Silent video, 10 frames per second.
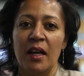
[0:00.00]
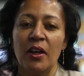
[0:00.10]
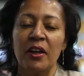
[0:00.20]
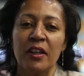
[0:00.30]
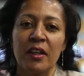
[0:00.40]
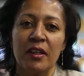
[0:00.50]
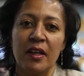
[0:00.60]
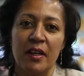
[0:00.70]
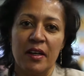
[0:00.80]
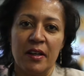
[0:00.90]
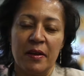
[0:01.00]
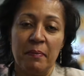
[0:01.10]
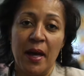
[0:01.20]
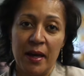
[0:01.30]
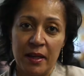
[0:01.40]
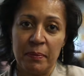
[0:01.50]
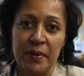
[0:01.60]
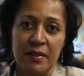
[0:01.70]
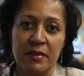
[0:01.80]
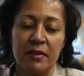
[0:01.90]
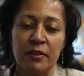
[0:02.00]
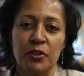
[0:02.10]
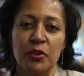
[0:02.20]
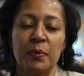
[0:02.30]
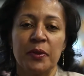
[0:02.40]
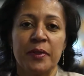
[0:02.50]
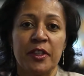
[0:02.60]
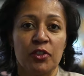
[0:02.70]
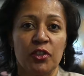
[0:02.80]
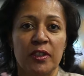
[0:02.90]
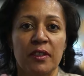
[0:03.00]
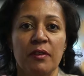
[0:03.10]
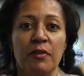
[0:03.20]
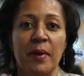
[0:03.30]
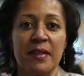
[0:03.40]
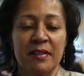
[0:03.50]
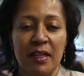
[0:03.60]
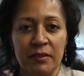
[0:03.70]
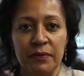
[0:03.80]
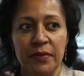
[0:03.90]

unlocking my personal true potential for myself